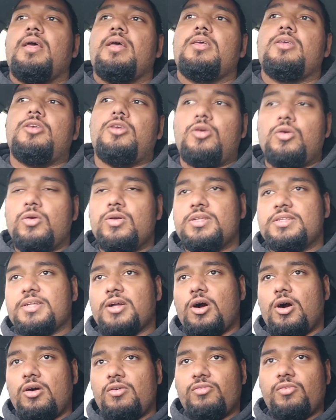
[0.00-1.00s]
Use
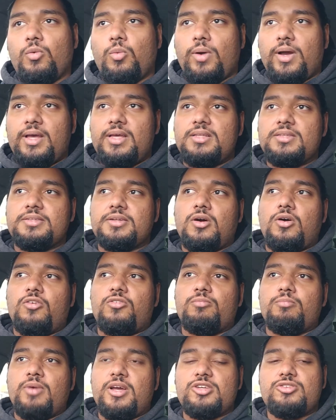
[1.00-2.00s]
other ways
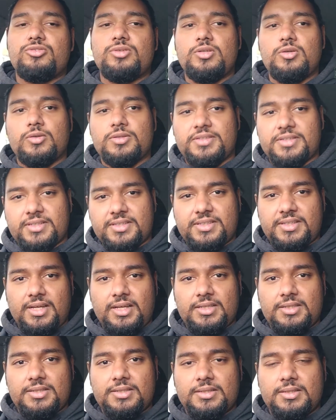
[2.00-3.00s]
of measuring your
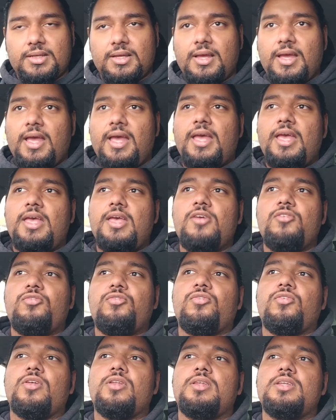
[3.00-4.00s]
success.
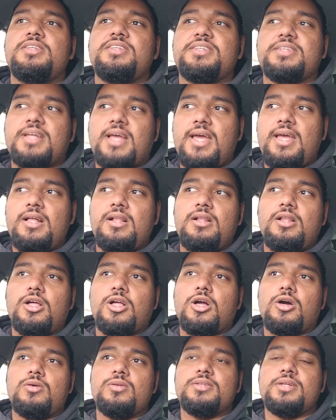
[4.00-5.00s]
If the scale
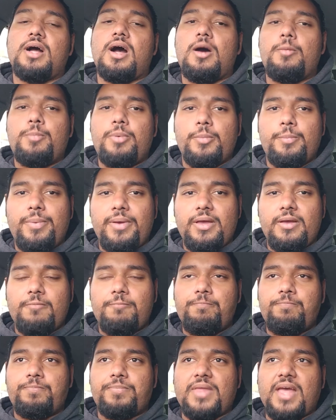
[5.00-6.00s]
goes up a bit
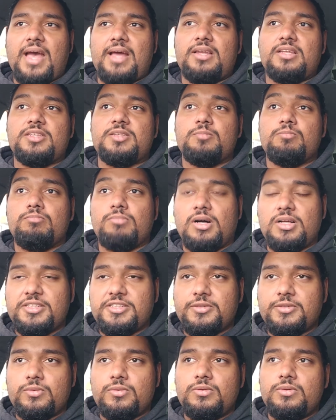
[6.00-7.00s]
and it's
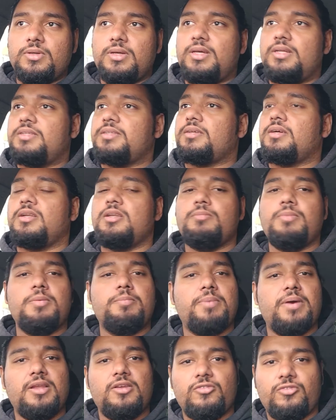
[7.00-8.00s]
muscle, it's going to be
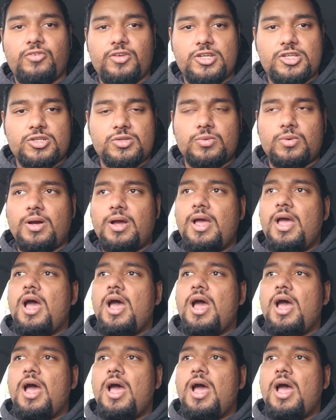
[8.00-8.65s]
beneficial.